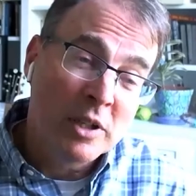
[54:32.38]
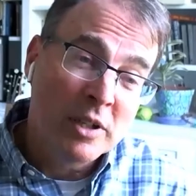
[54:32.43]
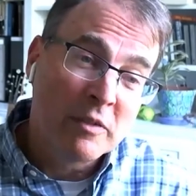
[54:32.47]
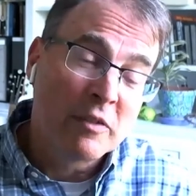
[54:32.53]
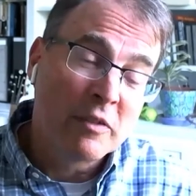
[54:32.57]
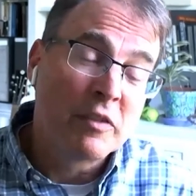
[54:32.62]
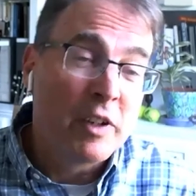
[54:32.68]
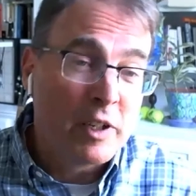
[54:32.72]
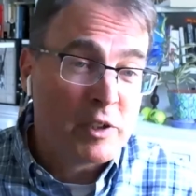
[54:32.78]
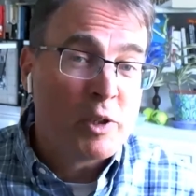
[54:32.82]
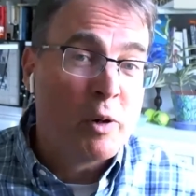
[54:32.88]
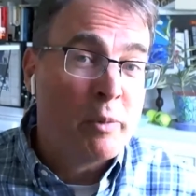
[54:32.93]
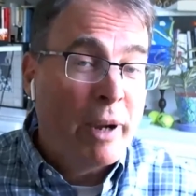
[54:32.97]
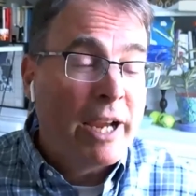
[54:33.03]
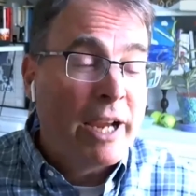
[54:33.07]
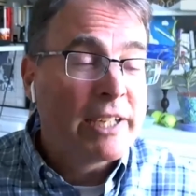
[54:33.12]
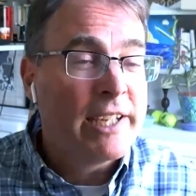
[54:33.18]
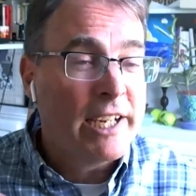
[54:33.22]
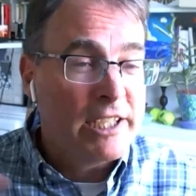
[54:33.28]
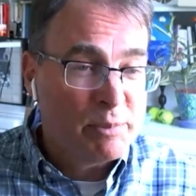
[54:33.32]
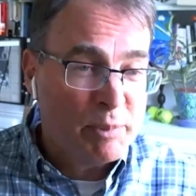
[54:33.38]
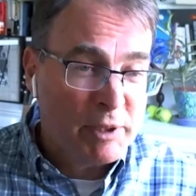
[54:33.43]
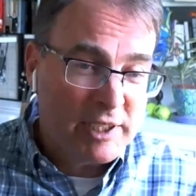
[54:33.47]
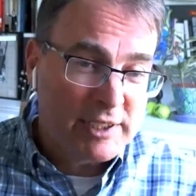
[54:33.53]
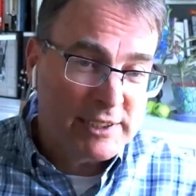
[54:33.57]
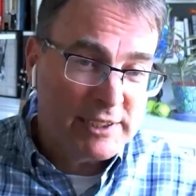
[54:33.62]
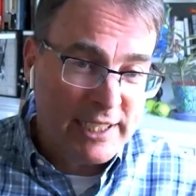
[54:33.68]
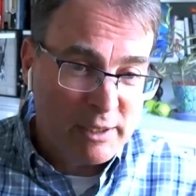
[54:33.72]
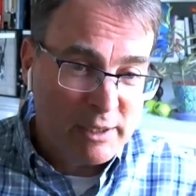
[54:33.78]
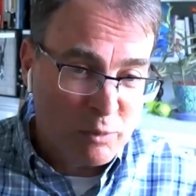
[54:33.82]
no to so in my case
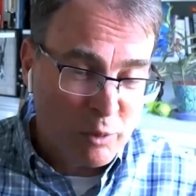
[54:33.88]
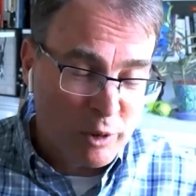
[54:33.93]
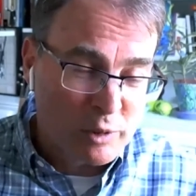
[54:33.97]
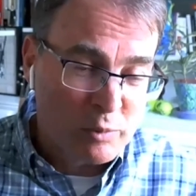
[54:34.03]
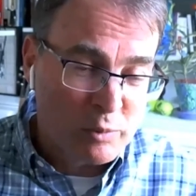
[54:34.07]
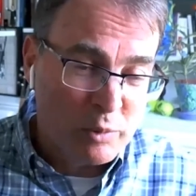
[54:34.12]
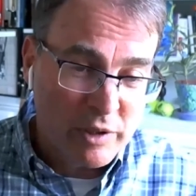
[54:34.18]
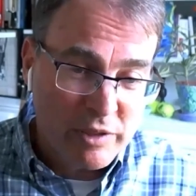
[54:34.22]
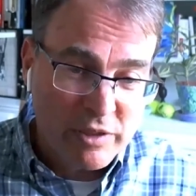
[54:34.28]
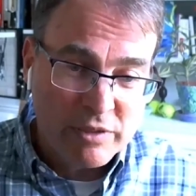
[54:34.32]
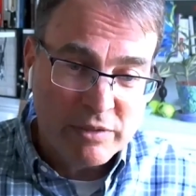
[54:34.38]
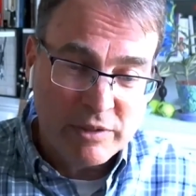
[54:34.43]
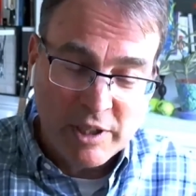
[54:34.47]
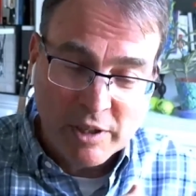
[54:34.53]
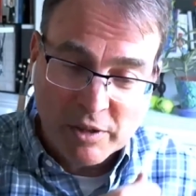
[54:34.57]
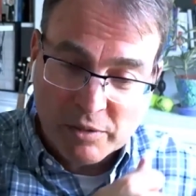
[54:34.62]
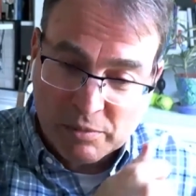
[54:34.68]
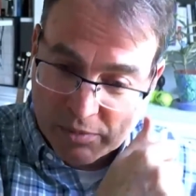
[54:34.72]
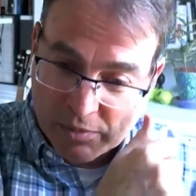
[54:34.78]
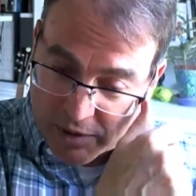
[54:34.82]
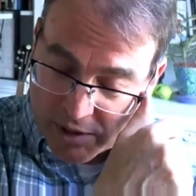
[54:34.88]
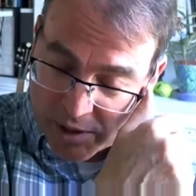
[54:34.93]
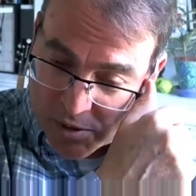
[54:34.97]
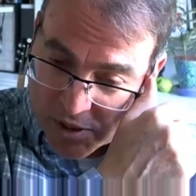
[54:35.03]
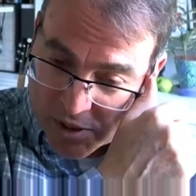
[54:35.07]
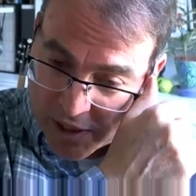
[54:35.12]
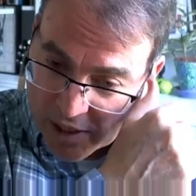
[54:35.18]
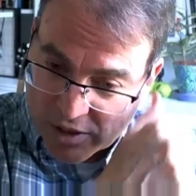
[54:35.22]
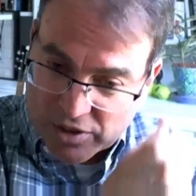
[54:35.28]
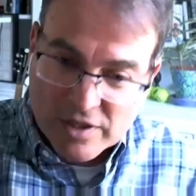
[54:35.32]
because i work with you know
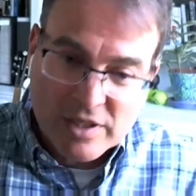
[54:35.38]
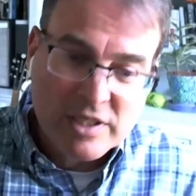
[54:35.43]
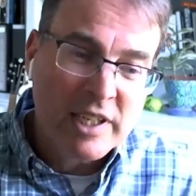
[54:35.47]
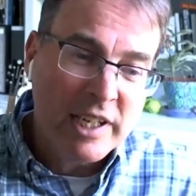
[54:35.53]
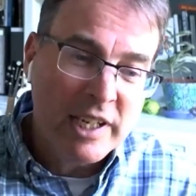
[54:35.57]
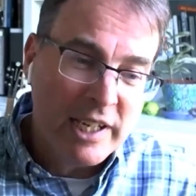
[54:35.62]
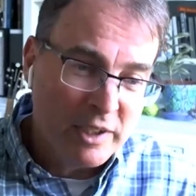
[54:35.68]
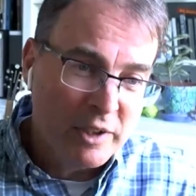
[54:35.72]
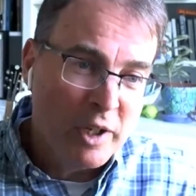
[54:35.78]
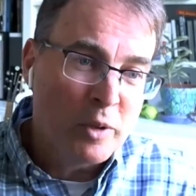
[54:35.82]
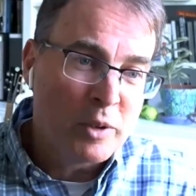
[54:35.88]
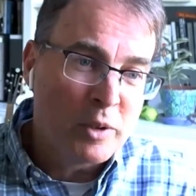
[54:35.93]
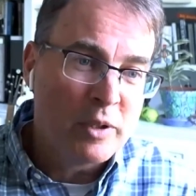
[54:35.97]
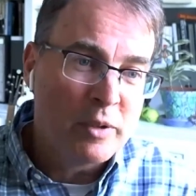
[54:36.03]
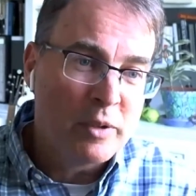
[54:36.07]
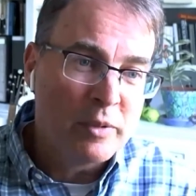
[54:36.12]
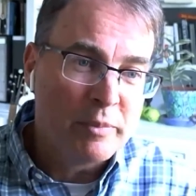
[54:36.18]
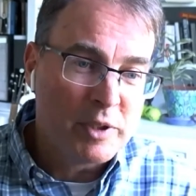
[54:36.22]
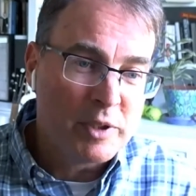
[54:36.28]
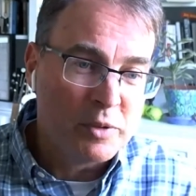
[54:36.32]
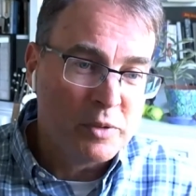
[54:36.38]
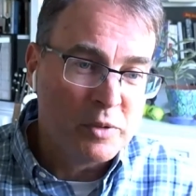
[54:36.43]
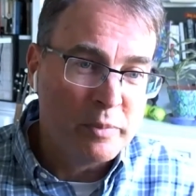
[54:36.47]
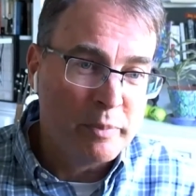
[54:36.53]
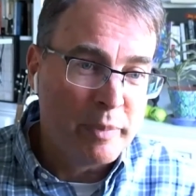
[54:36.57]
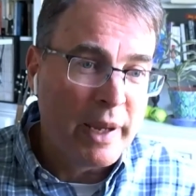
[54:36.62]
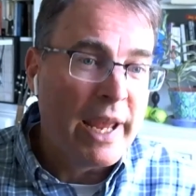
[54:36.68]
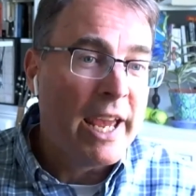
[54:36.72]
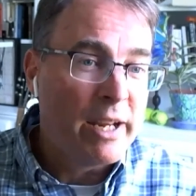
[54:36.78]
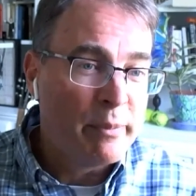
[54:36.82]
associations saying no to
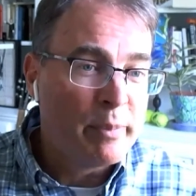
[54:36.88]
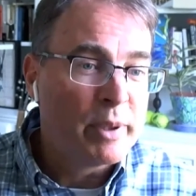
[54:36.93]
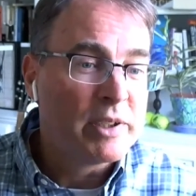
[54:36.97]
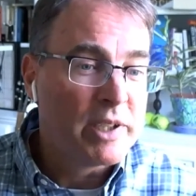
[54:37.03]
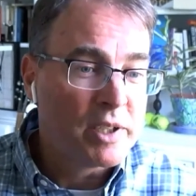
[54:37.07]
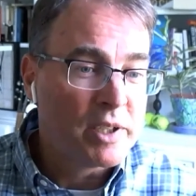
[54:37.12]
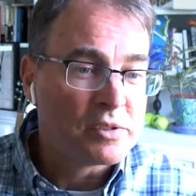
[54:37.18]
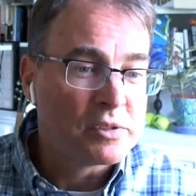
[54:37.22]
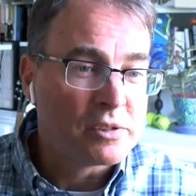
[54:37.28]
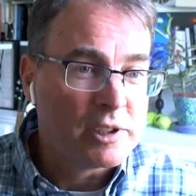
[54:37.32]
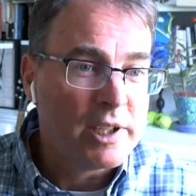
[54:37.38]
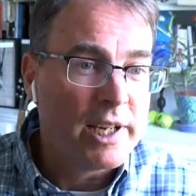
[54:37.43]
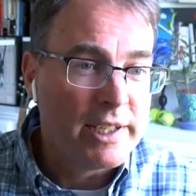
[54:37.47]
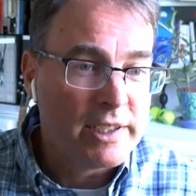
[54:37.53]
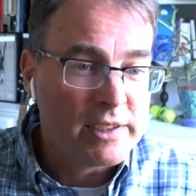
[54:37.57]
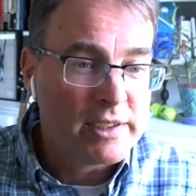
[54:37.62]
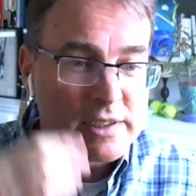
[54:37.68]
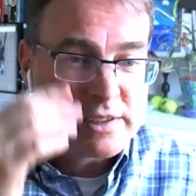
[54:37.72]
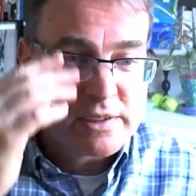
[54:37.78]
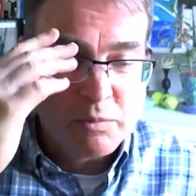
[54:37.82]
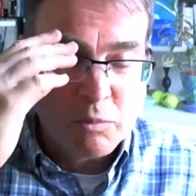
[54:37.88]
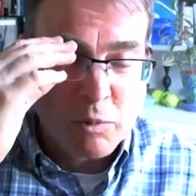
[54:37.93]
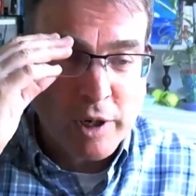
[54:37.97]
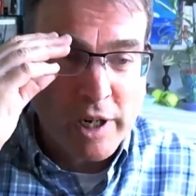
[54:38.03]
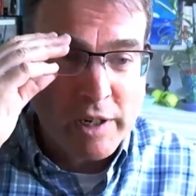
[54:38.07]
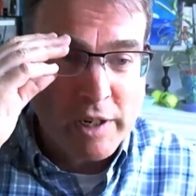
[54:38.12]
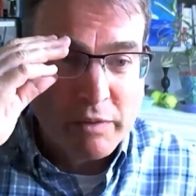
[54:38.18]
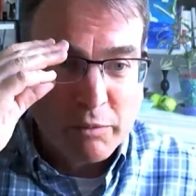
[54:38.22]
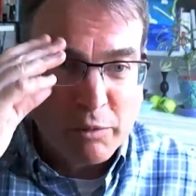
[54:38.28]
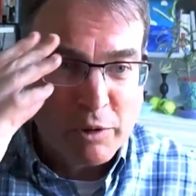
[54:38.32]
to bad potential clients
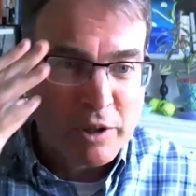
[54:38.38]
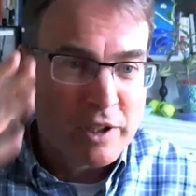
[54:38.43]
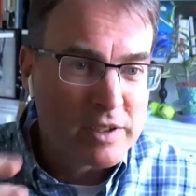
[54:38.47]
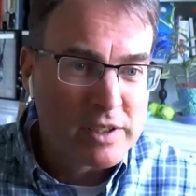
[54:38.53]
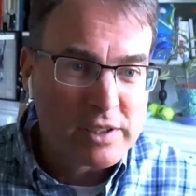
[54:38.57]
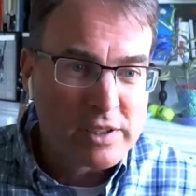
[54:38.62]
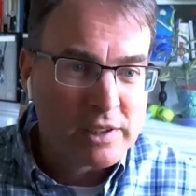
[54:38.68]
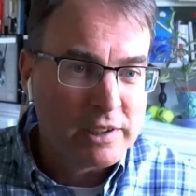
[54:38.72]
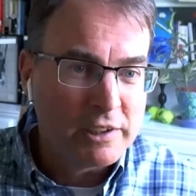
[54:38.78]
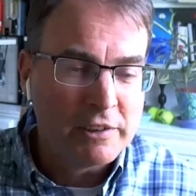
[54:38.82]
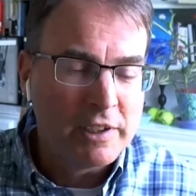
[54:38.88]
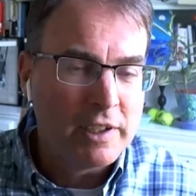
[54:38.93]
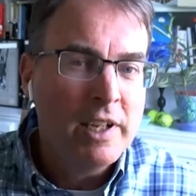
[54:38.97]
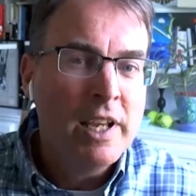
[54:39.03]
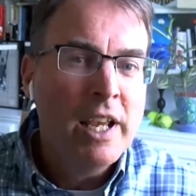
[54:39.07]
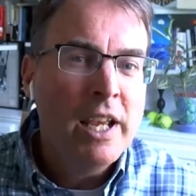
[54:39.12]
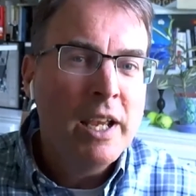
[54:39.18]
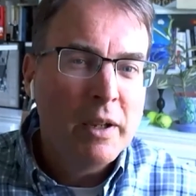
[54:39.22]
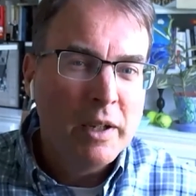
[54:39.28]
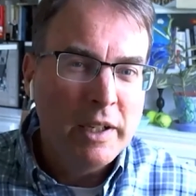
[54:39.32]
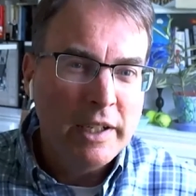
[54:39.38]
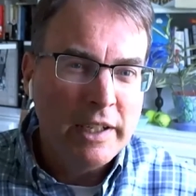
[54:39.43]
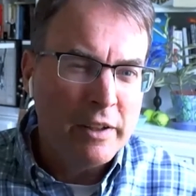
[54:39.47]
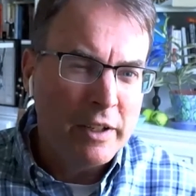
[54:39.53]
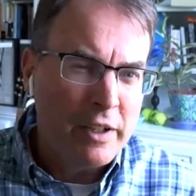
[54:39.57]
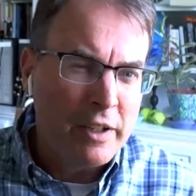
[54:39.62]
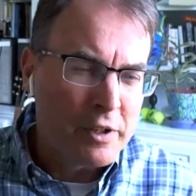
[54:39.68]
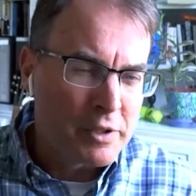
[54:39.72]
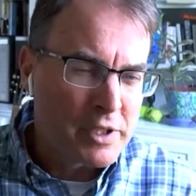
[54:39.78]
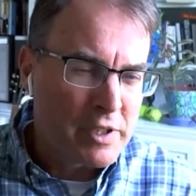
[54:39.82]
where i where it's clear
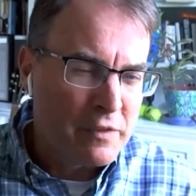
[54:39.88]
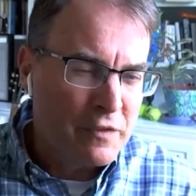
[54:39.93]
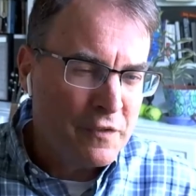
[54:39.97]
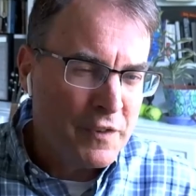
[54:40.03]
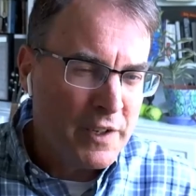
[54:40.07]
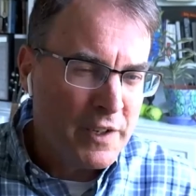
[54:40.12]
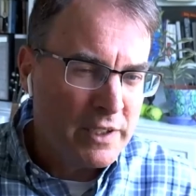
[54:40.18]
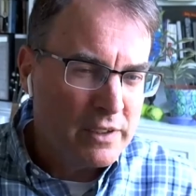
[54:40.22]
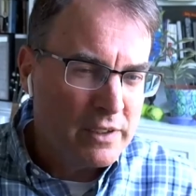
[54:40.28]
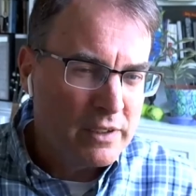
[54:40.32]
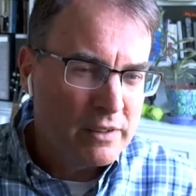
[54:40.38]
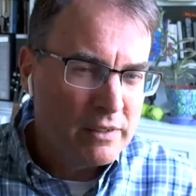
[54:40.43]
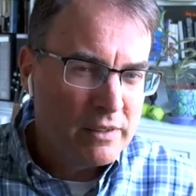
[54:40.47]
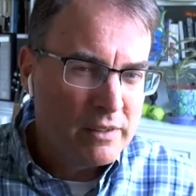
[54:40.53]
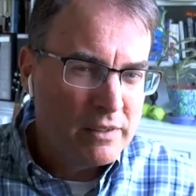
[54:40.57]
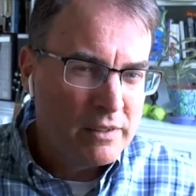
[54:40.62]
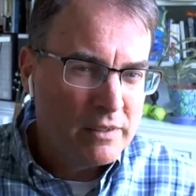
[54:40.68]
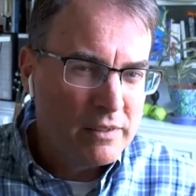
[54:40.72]
either it's a fit